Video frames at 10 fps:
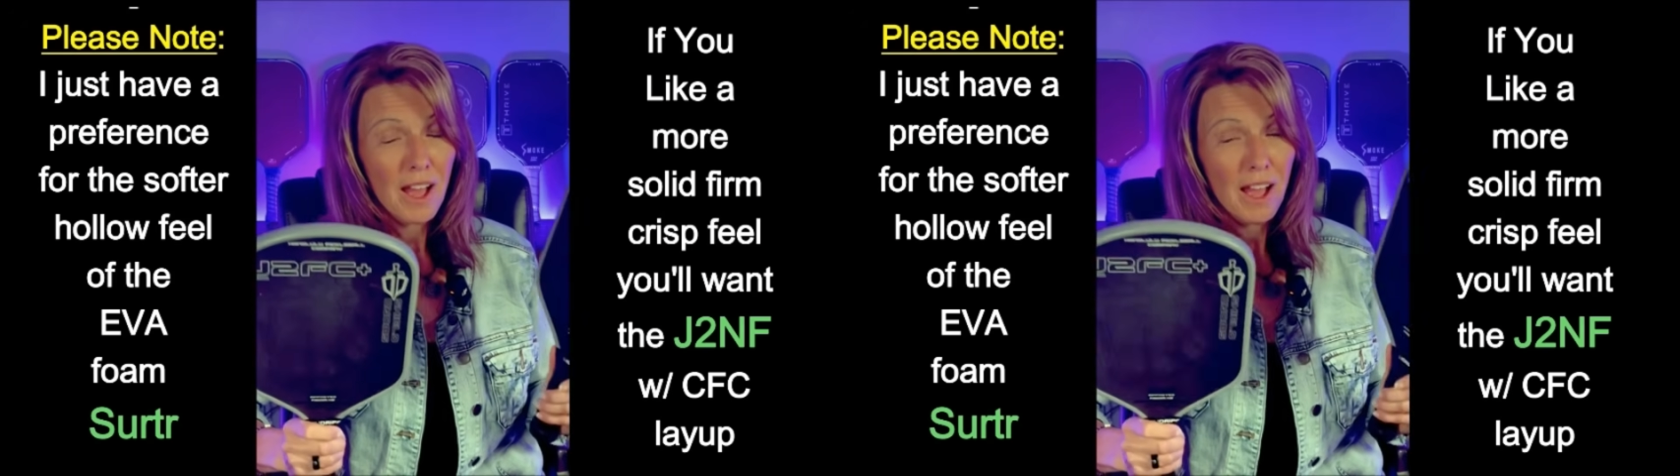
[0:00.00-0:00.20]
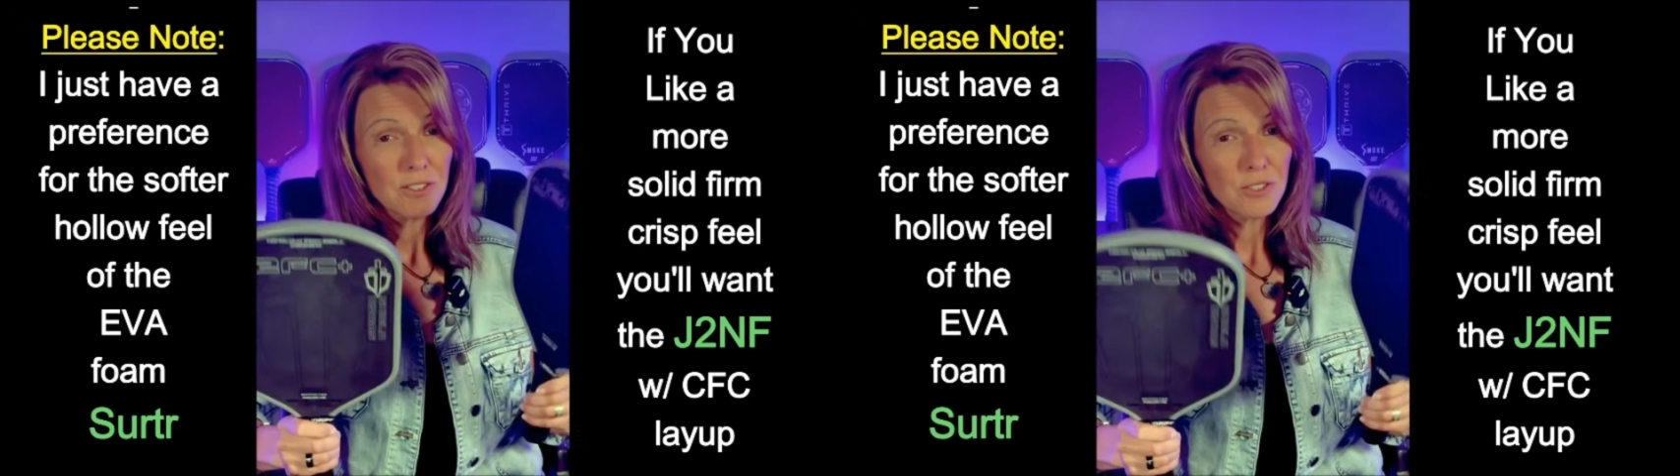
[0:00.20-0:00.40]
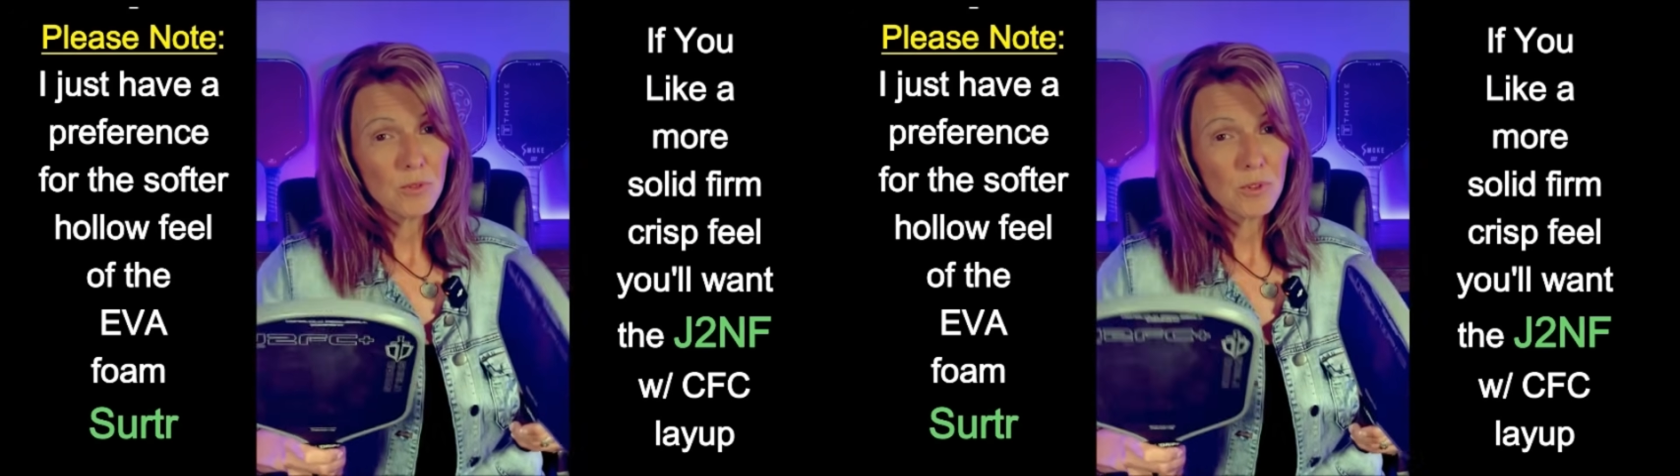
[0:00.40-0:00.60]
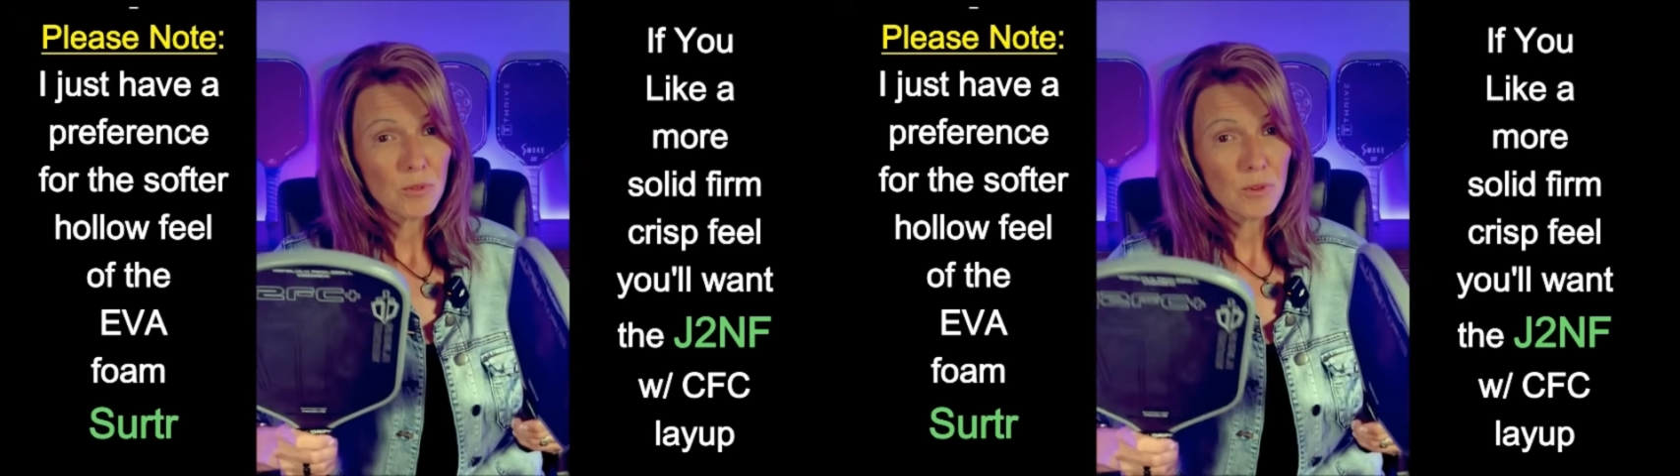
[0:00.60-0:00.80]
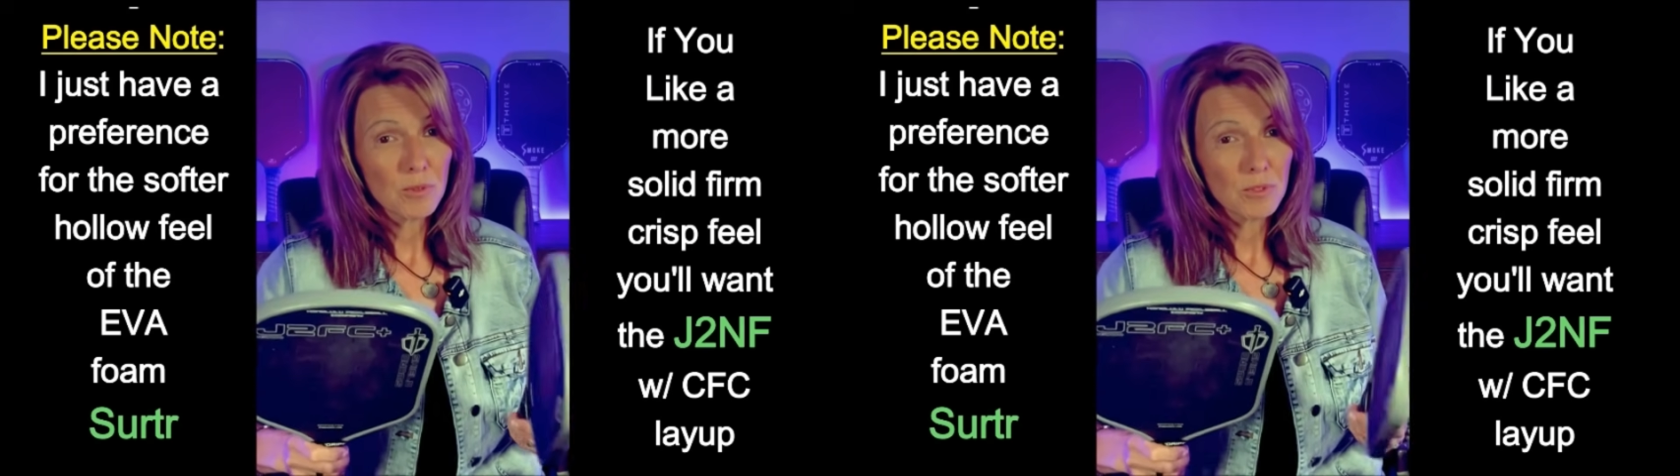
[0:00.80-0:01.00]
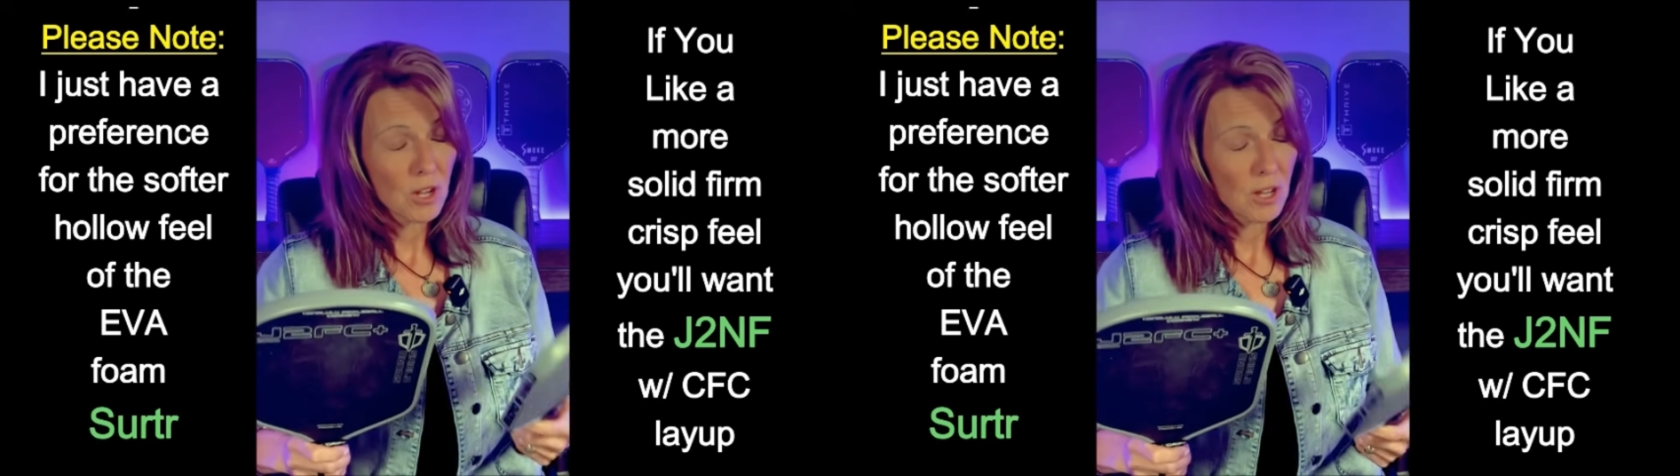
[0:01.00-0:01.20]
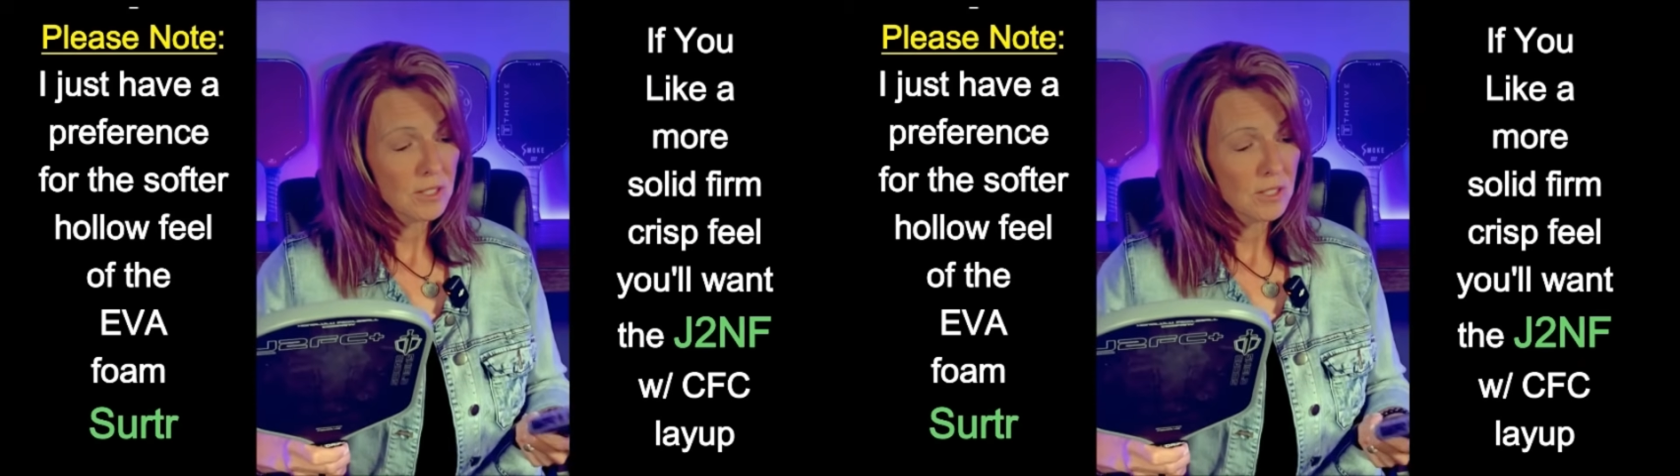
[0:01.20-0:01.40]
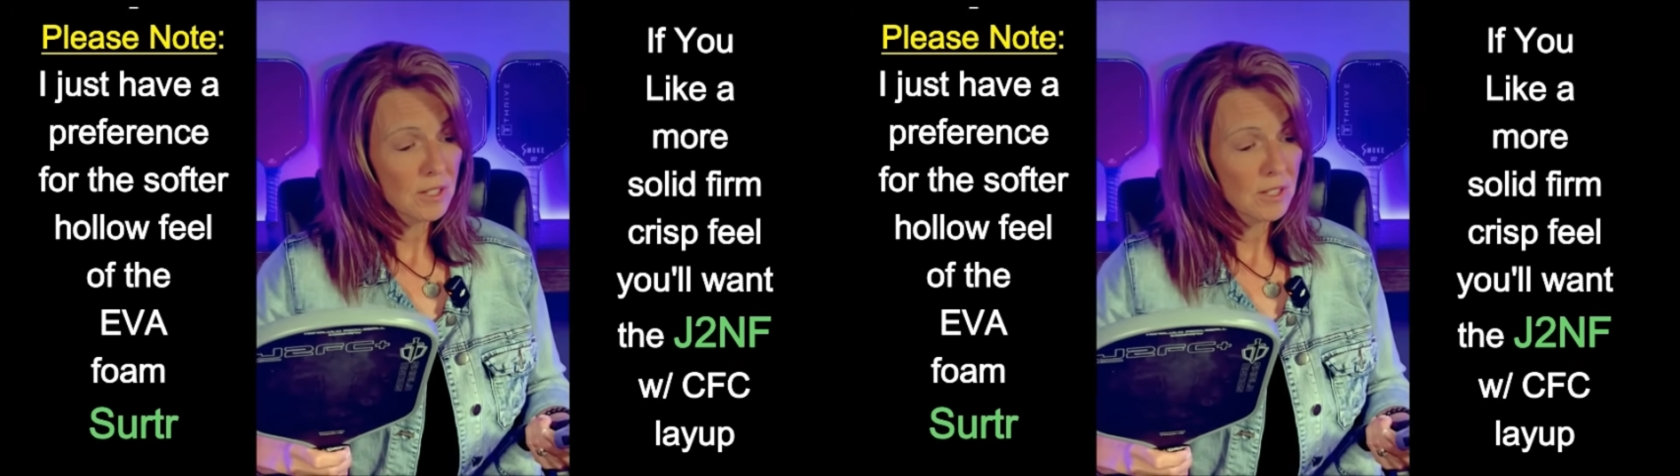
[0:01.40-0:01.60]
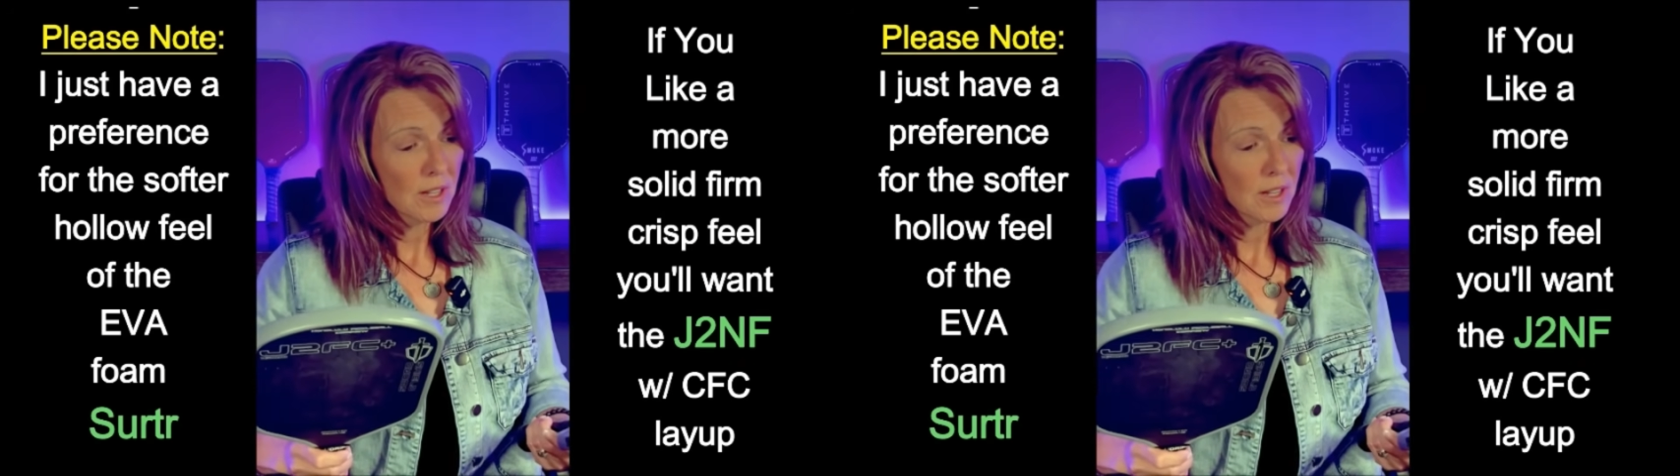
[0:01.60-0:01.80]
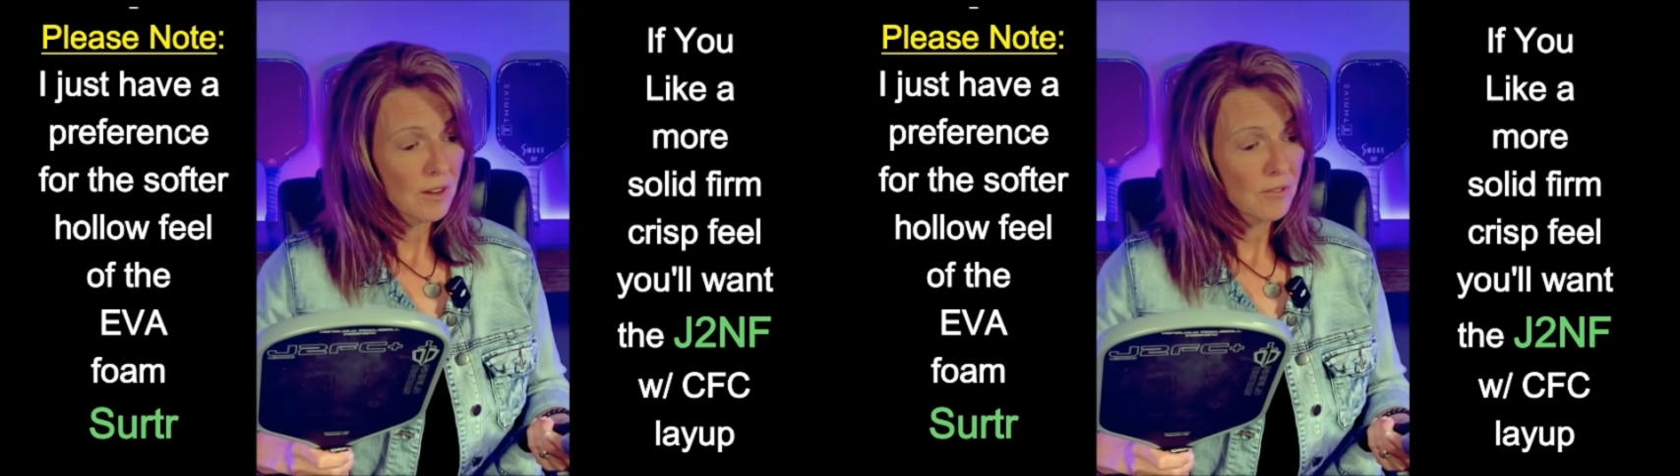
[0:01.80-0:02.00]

I do agree with Justin and